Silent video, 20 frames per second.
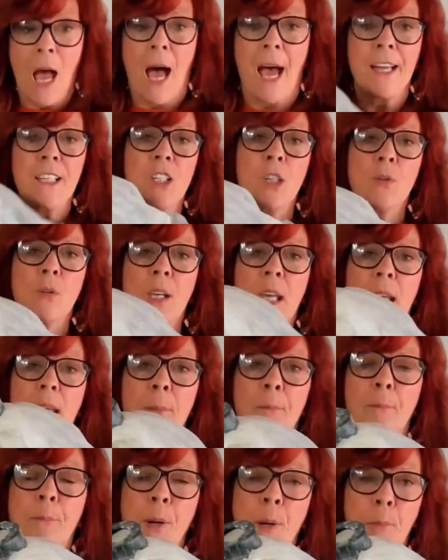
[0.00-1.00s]
I do
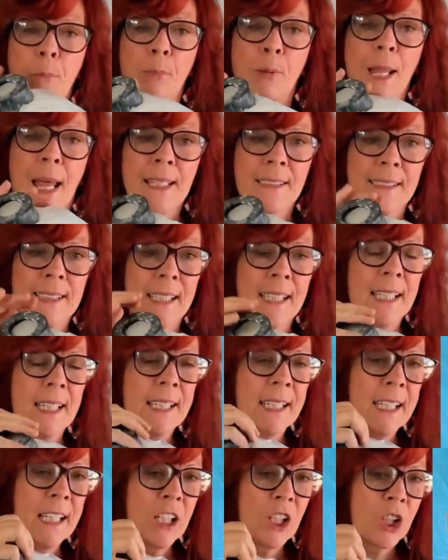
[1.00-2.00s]
keep plastic
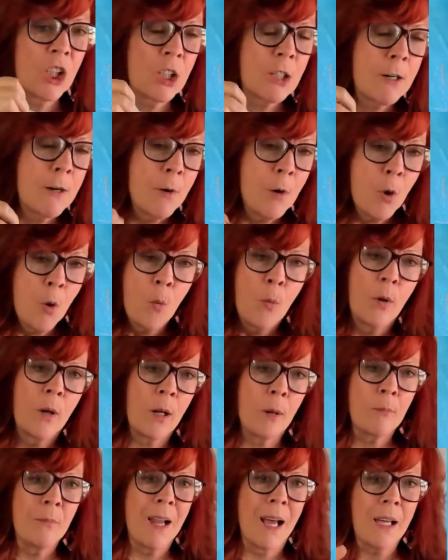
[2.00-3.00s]
in here when
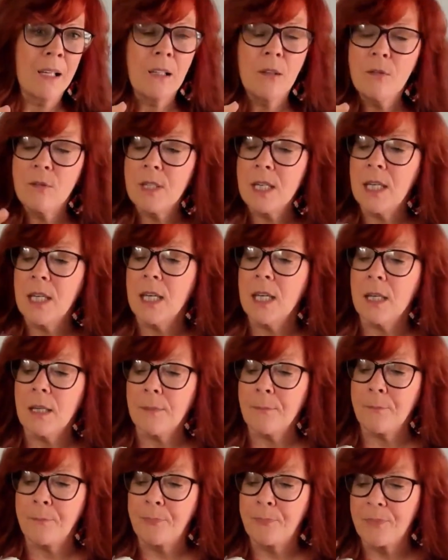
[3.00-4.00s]
I'm not using it
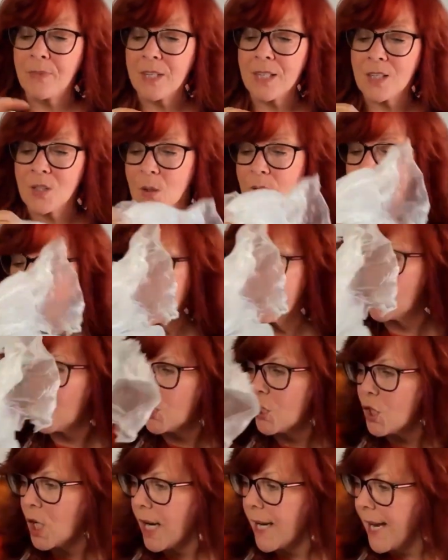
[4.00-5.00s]
so it doesn't
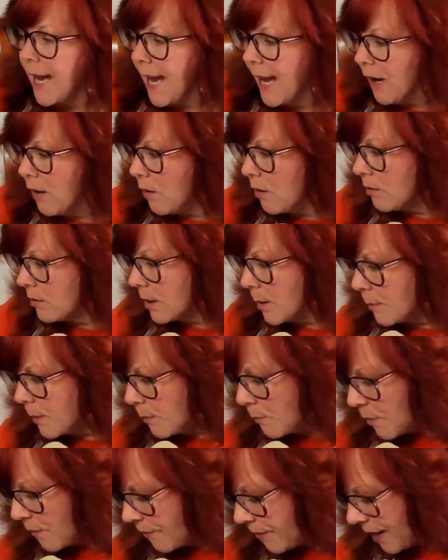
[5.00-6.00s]
dry out. Let me
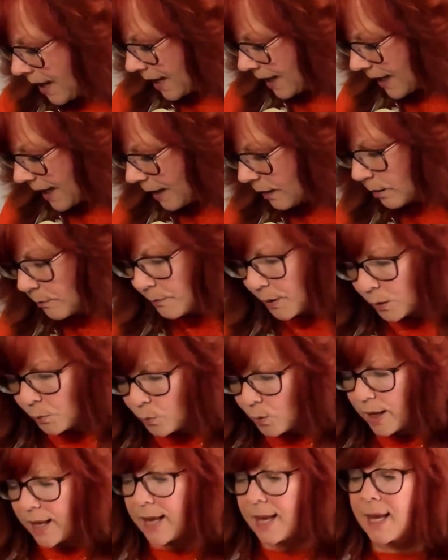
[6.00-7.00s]
move that out of my
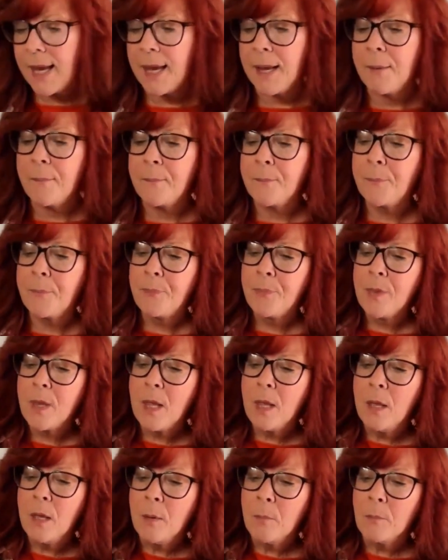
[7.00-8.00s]
way.
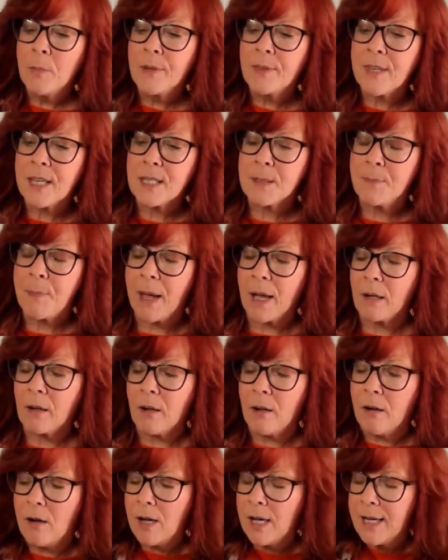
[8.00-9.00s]
Put this back
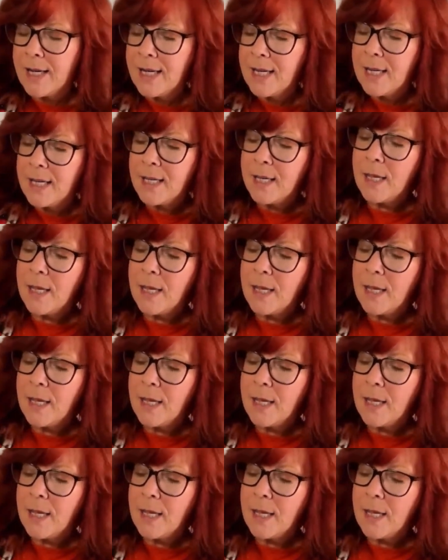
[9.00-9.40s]
on.